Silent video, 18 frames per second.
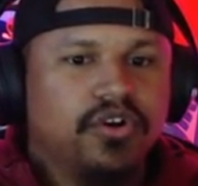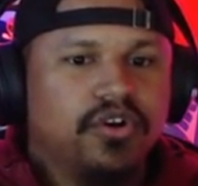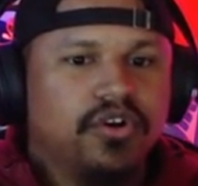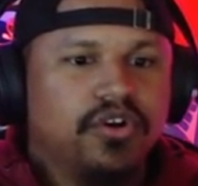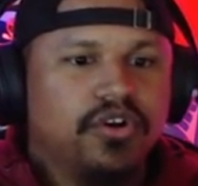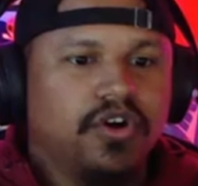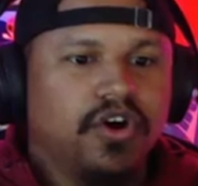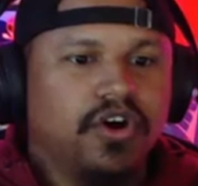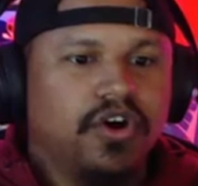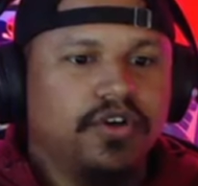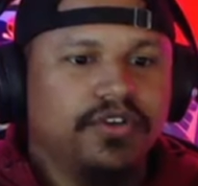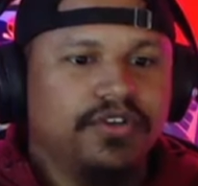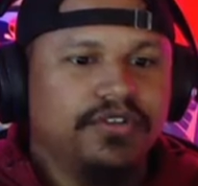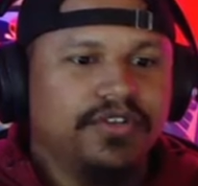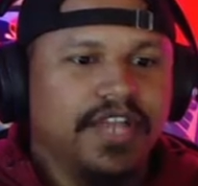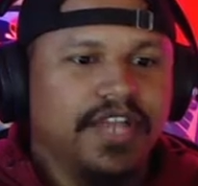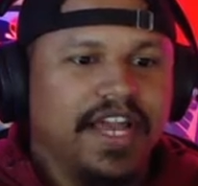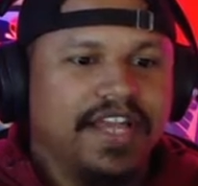Oh,
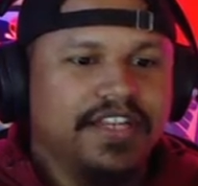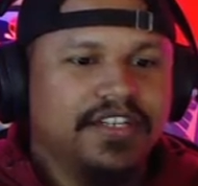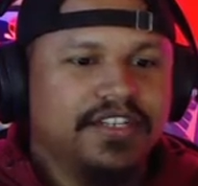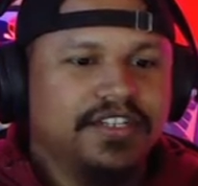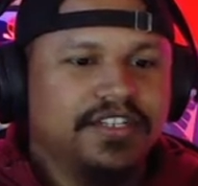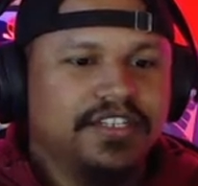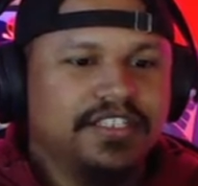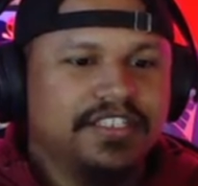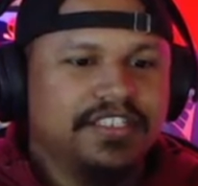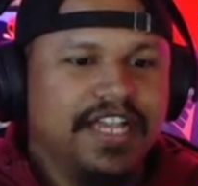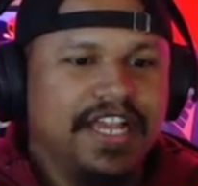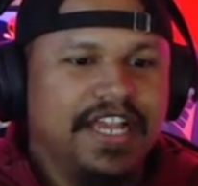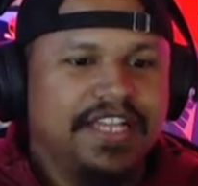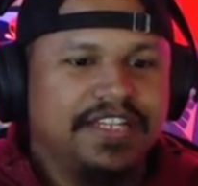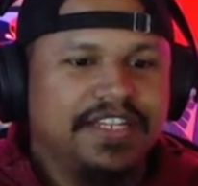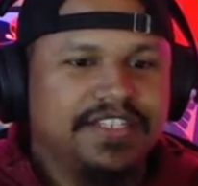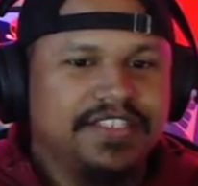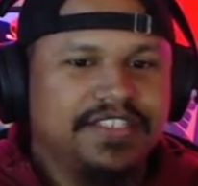you dead. He's
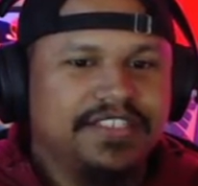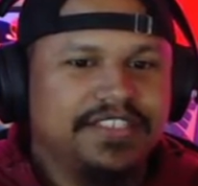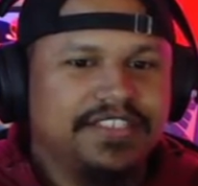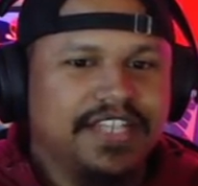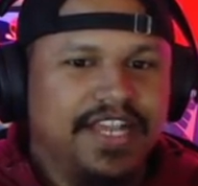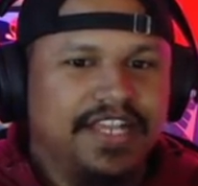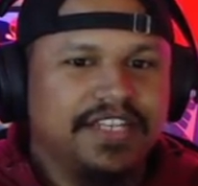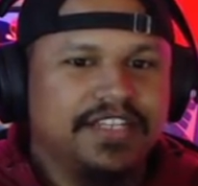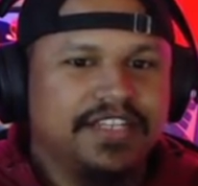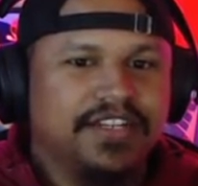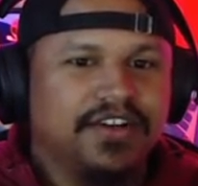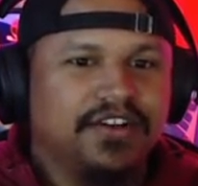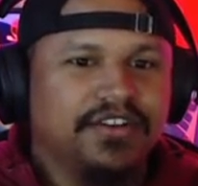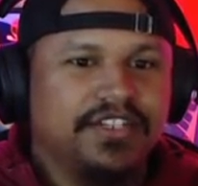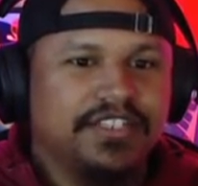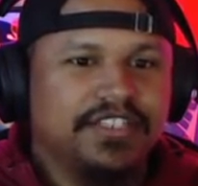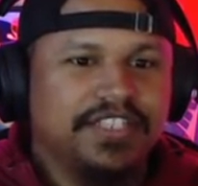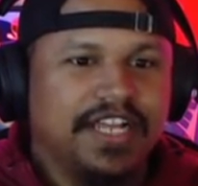dead. He's dead. Oh,
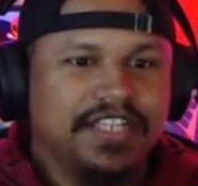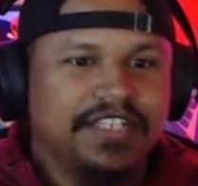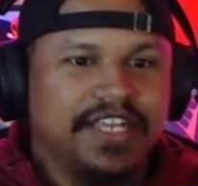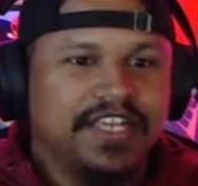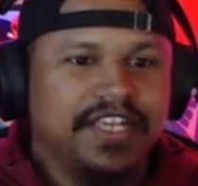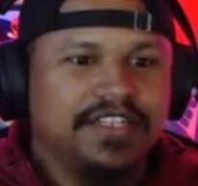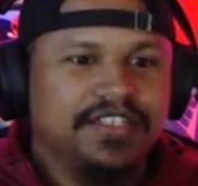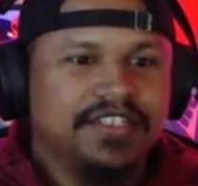he's not dead.